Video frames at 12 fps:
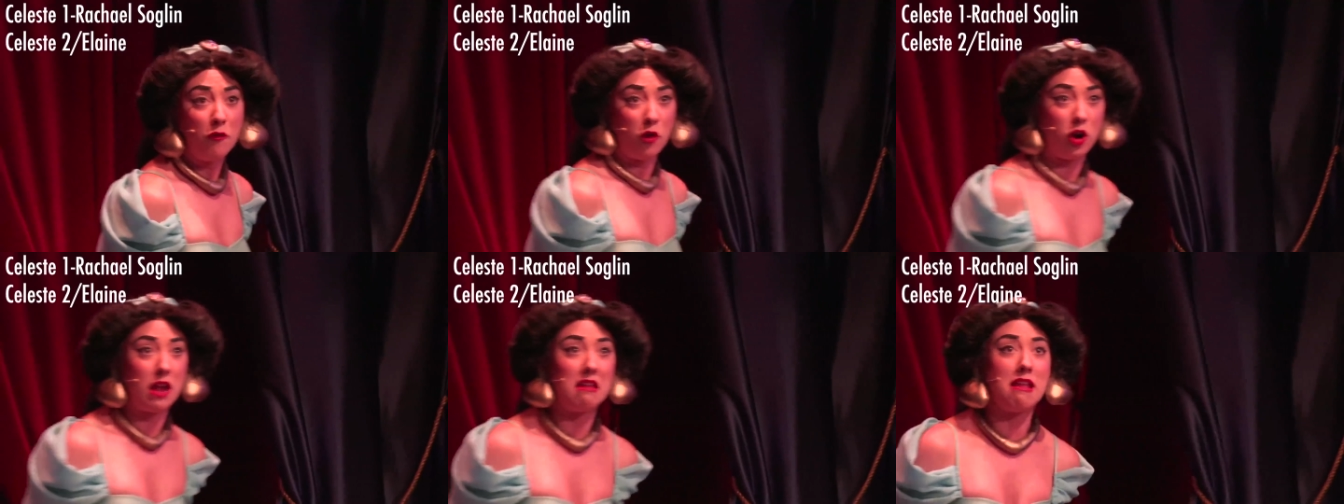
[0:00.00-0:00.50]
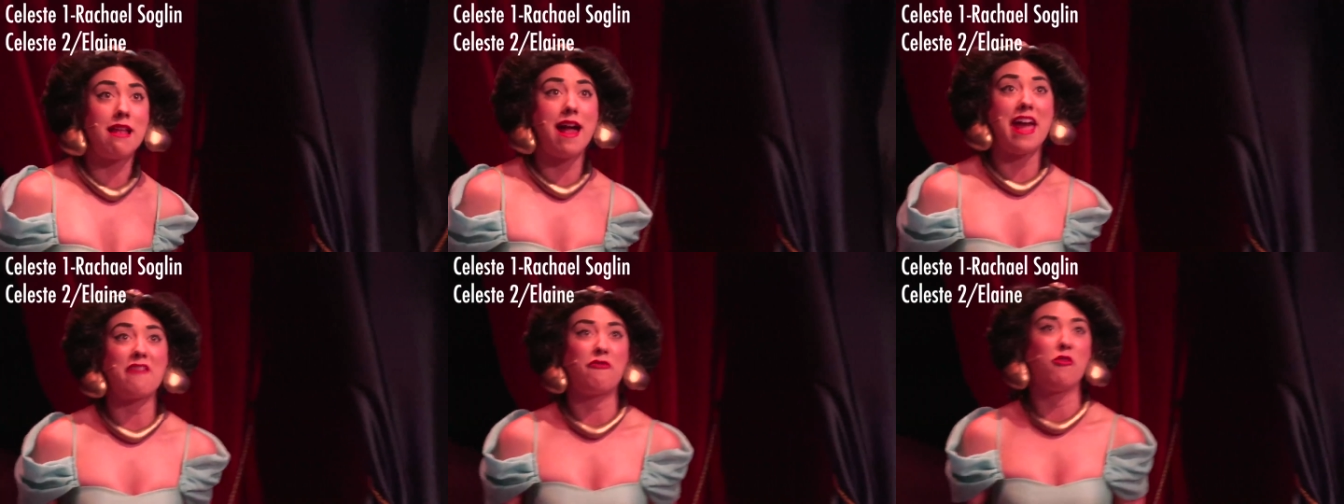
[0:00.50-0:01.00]
for a
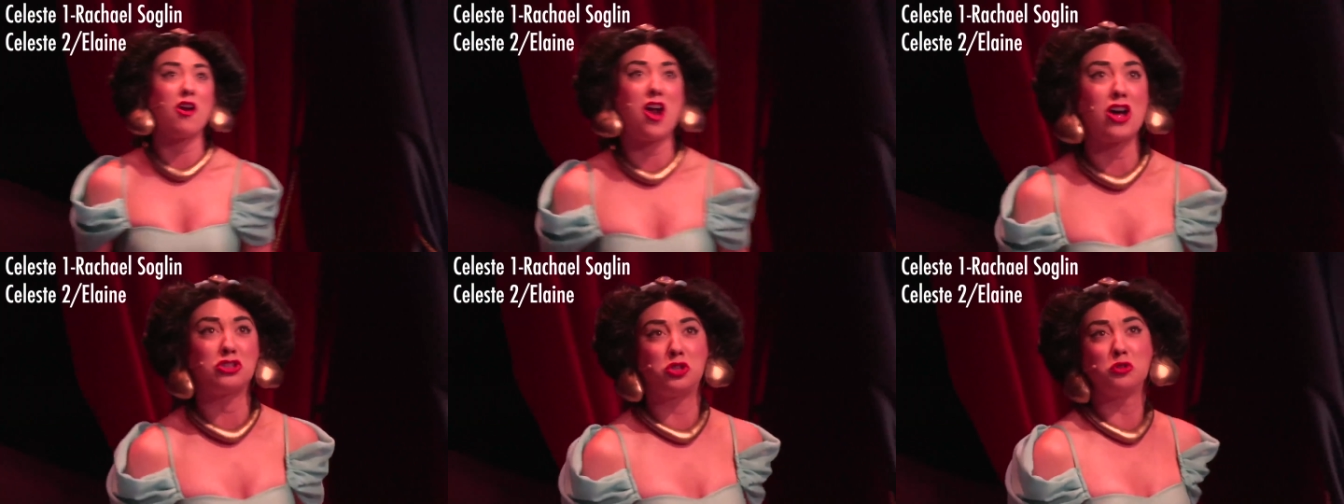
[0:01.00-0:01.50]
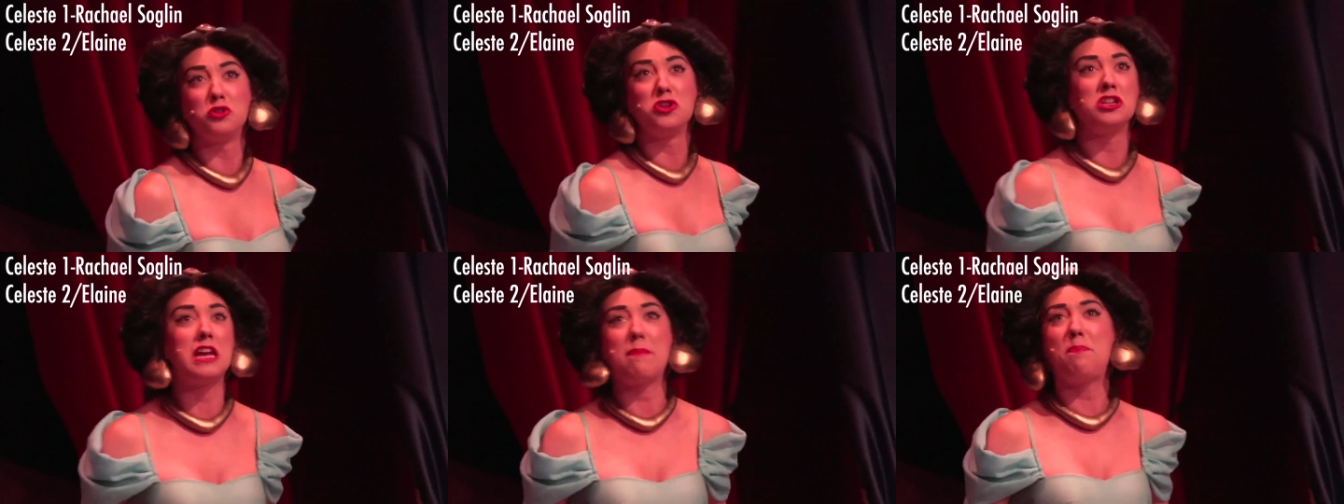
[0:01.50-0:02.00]
life where I'll
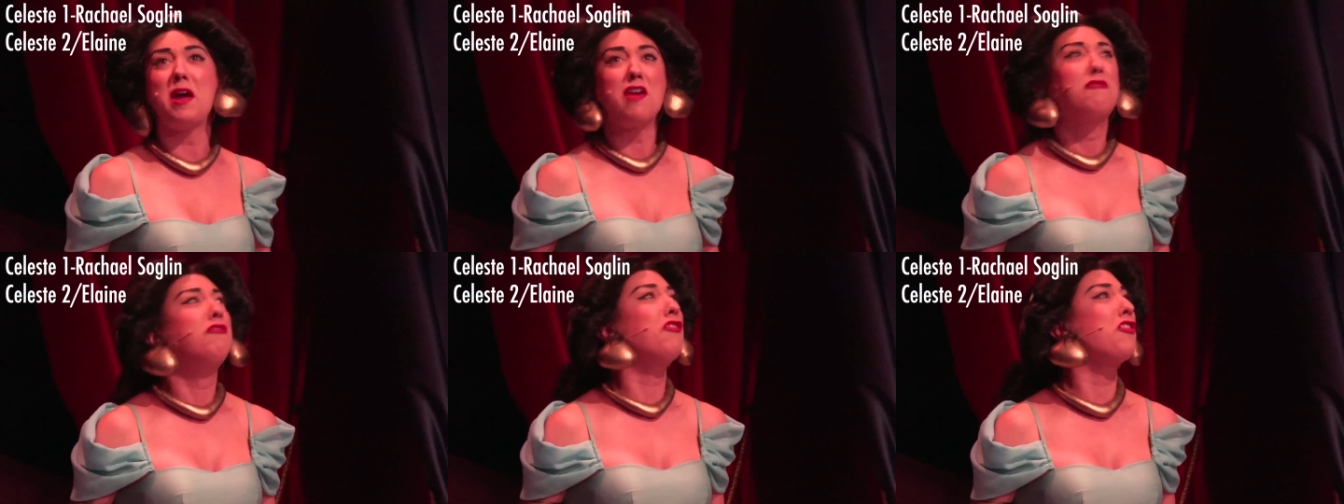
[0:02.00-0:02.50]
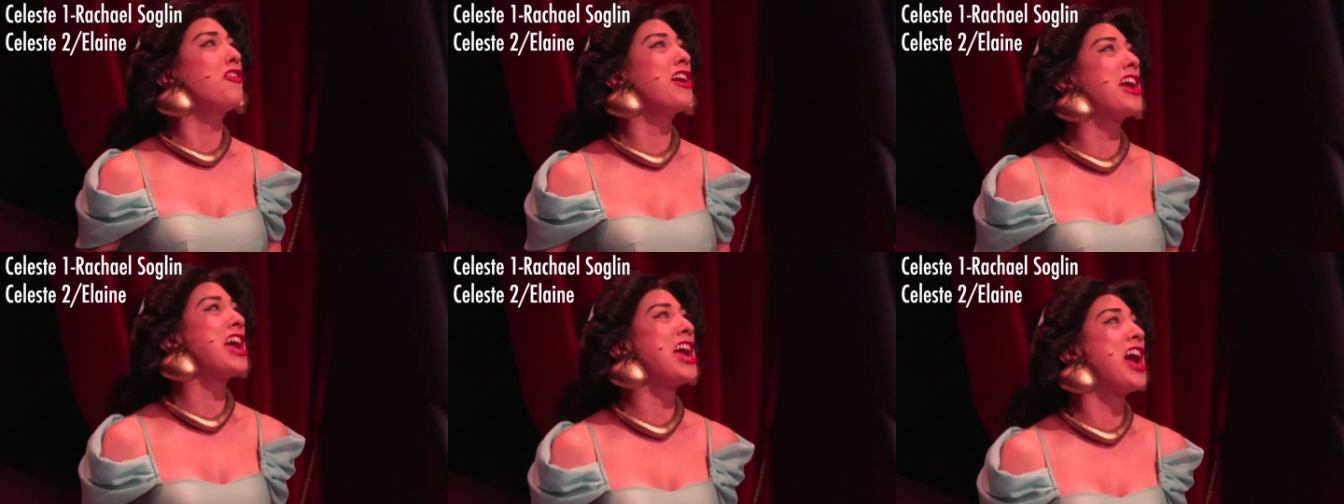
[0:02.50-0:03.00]
truly be
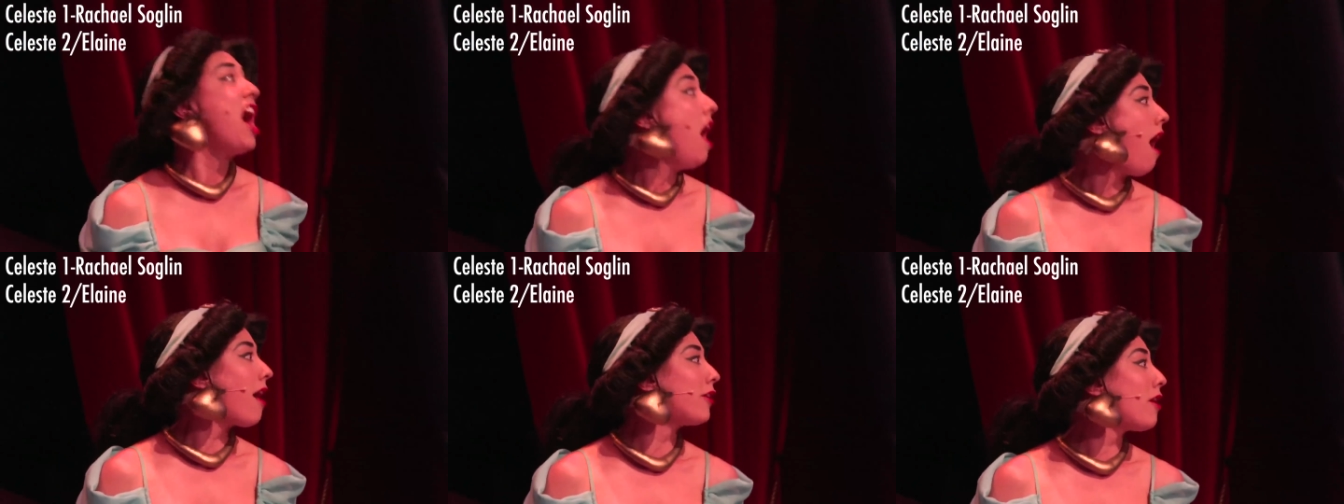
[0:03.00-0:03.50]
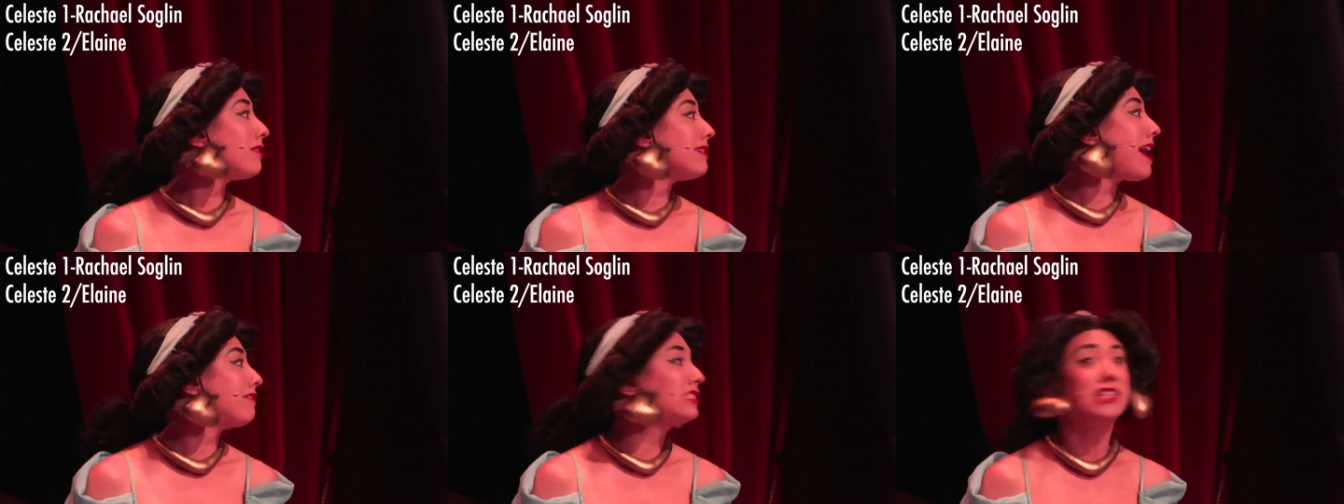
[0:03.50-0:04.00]
free. I'll go
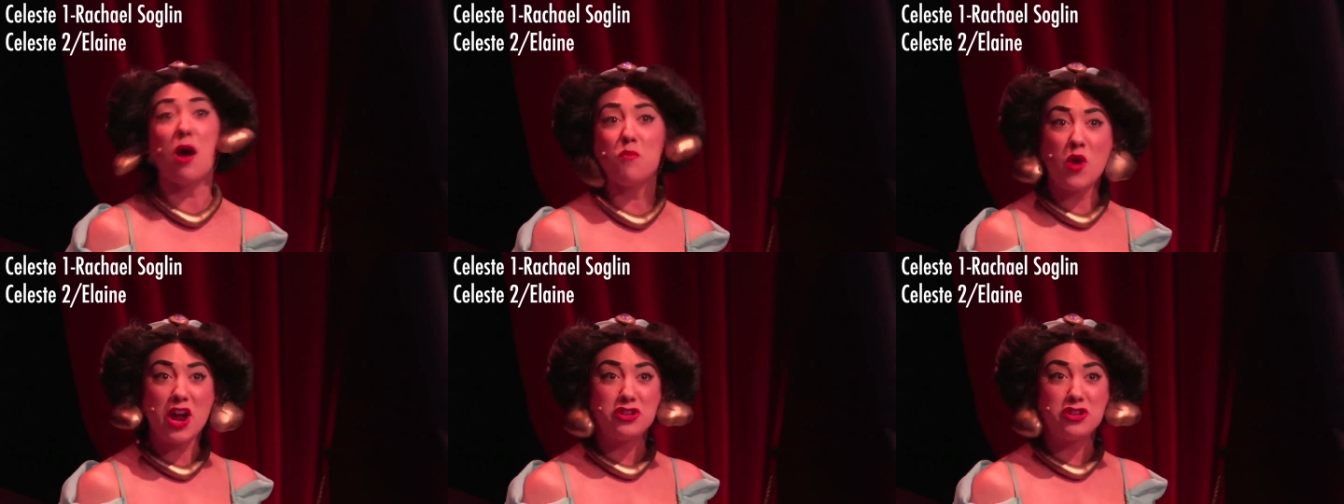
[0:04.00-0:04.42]
live somewhere.